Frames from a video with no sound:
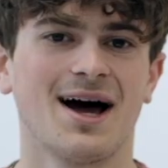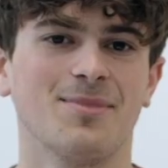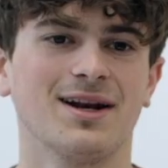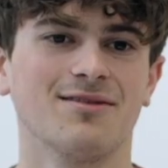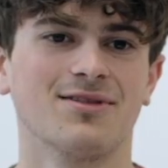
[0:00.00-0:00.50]
I
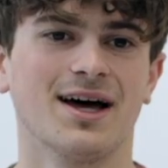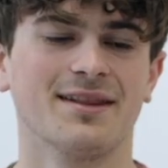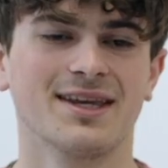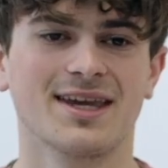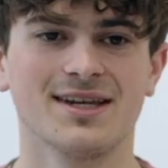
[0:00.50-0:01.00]
believe
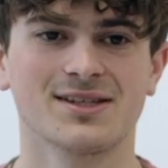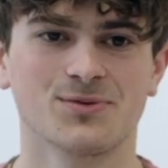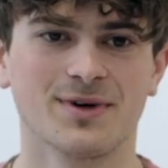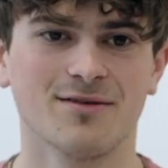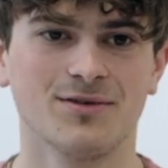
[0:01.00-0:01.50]
that the
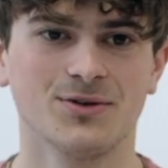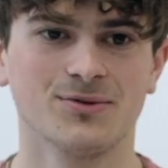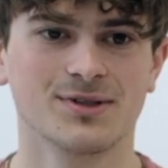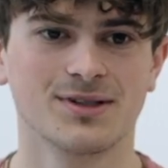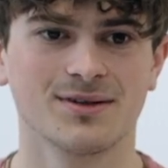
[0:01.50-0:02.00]
cases we have
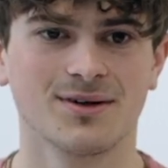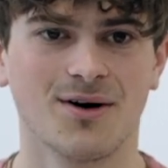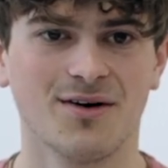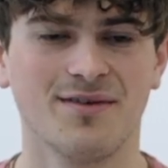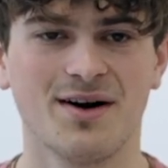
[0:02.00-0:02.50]
used
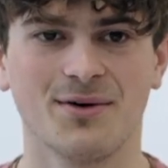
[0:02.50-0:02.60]
are very